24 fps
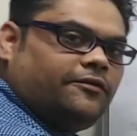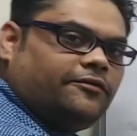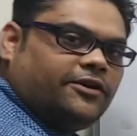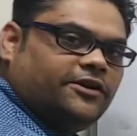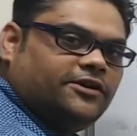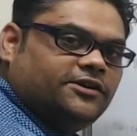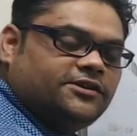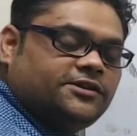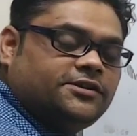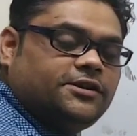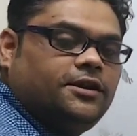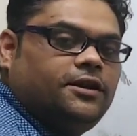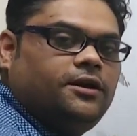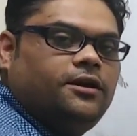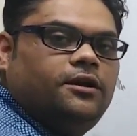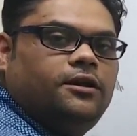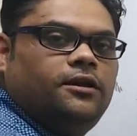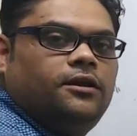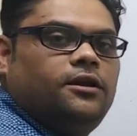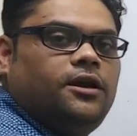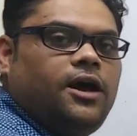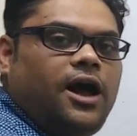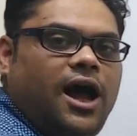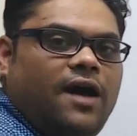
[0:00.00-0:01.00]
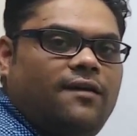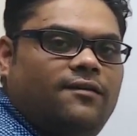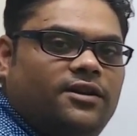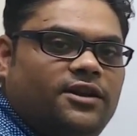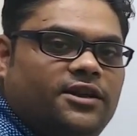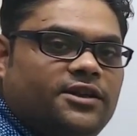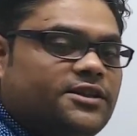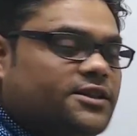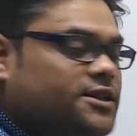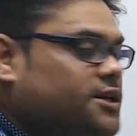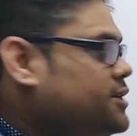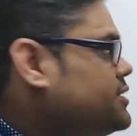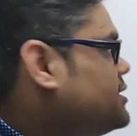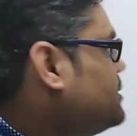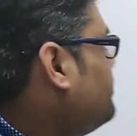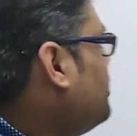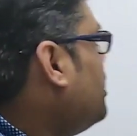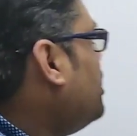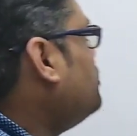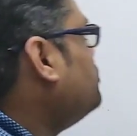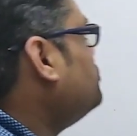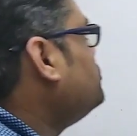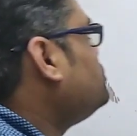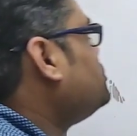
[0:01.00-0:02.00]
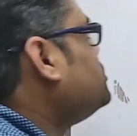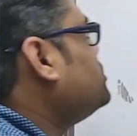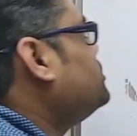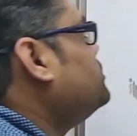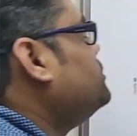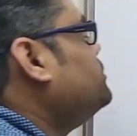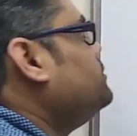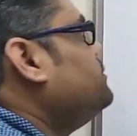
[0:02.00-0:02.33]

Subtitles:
friends, I will discuss about